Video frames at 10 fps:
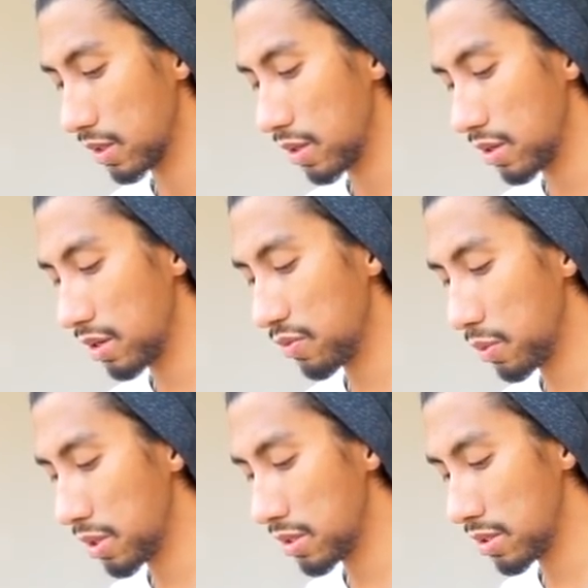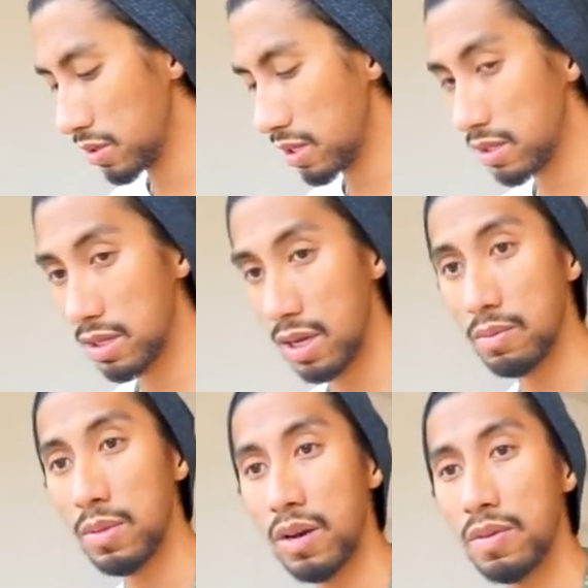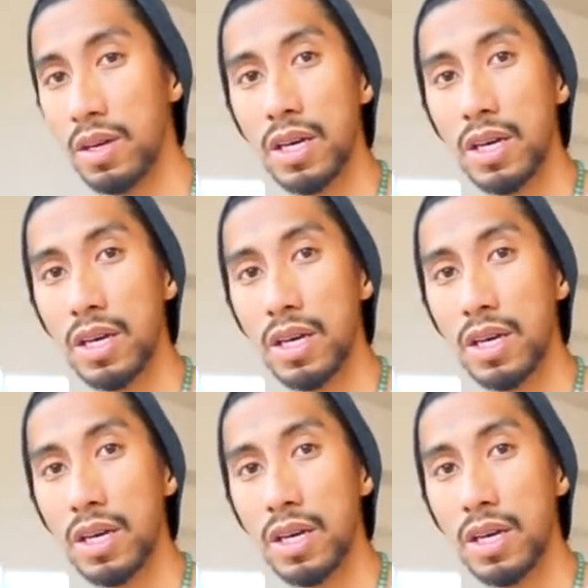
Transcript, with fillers: three of wands so that's them having high